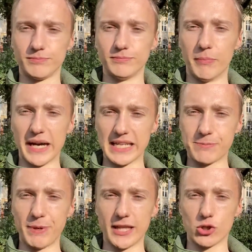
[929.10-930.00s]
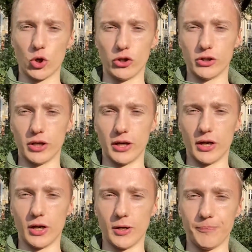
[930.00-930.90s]
money spent
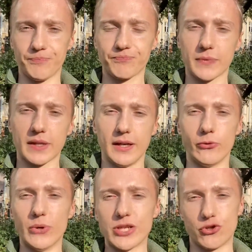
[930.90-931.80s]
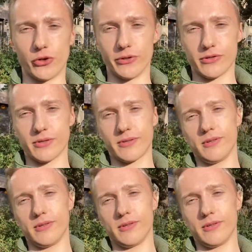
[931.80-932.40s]
on restaurants